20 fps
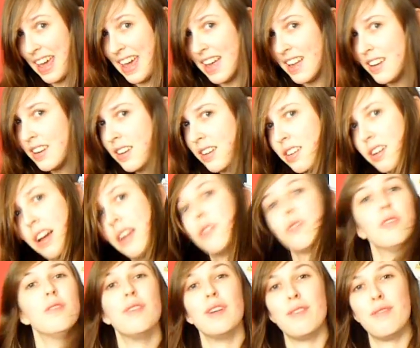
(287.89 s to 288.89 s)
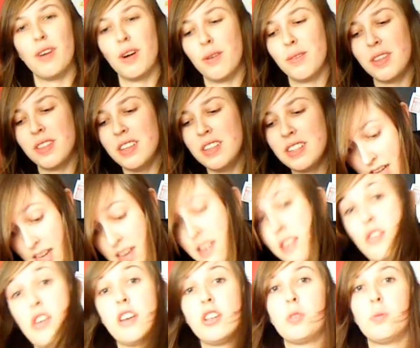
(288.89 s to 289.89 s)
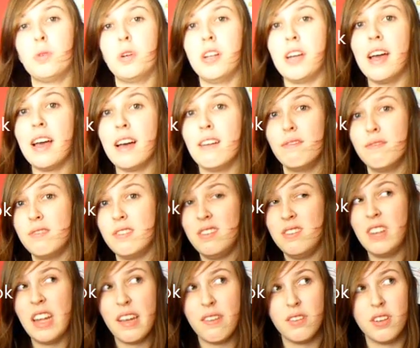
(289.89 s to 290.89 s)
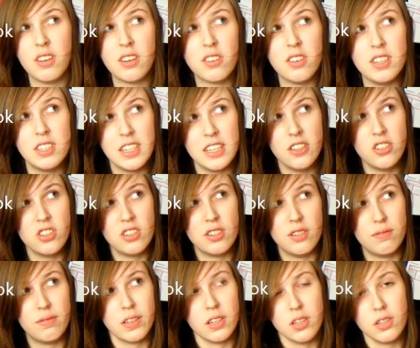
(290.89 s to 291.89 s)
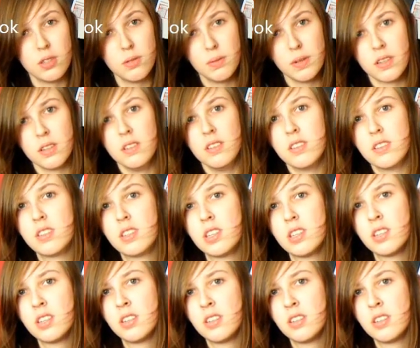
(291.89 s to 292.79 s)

Again, I don't go very far with it. And this one I have definitely got intentions to finish because